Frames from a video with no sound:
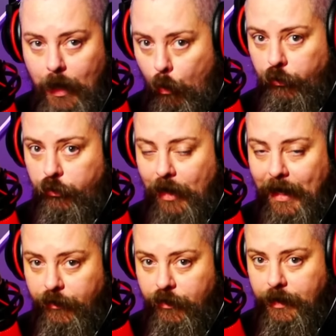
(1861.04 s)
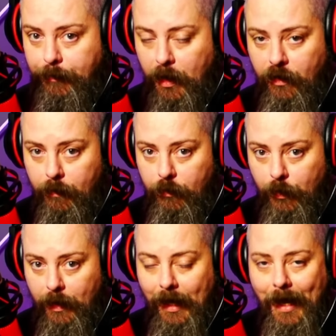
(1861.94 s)
I watch channels to debunk them as
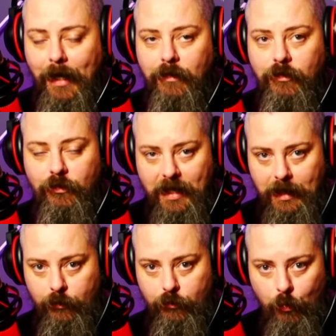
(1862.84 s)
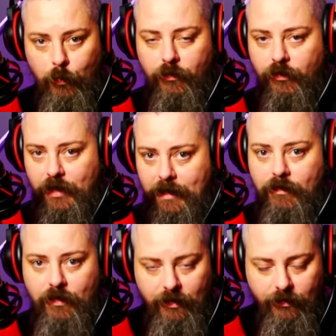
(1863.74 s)
well, and I still don't see
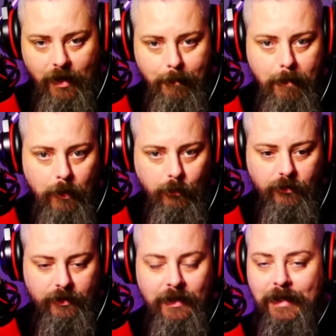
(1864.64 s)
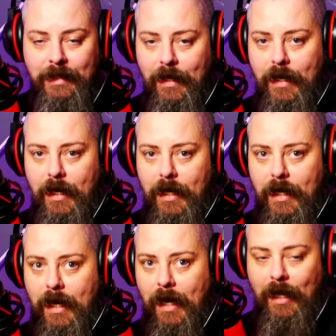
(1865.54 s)
this amount.
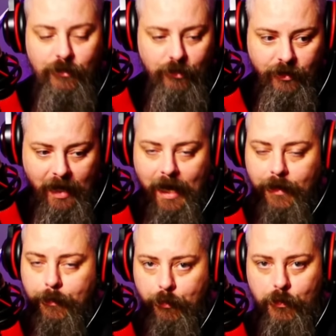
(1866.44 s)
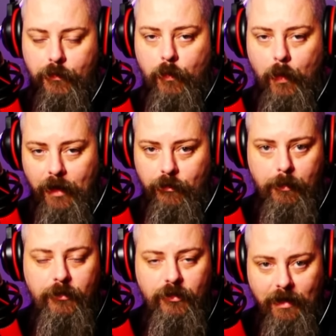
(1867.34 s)
I just can't prove one hundred
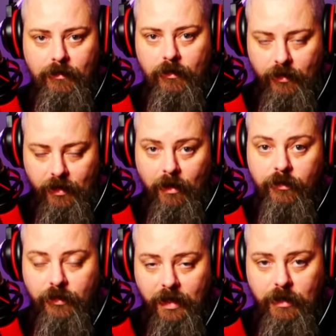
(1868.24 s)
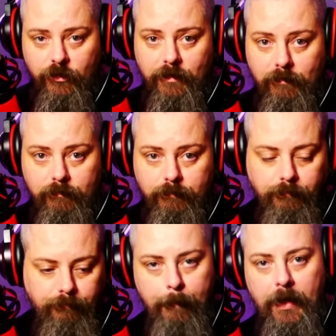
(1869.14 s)
percent that they are staging.
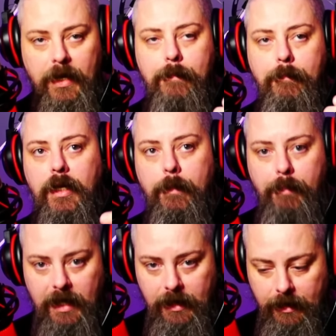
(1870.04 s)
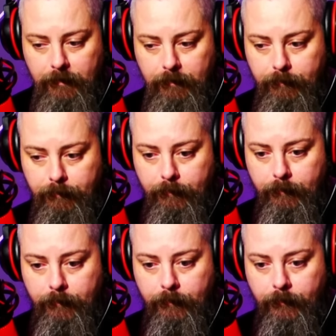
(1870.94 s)
But in my opinion,
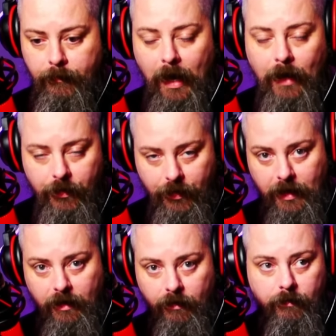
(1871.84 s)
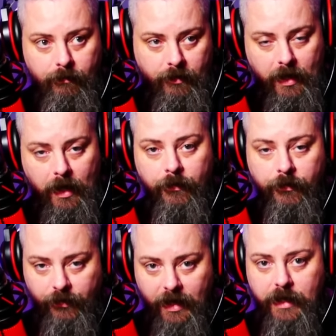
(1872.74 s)
I think they are
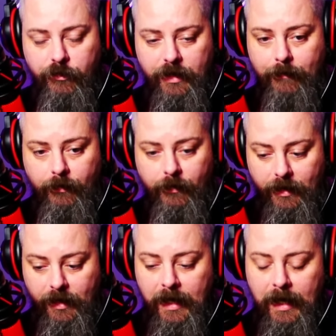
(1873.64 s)
staging everything.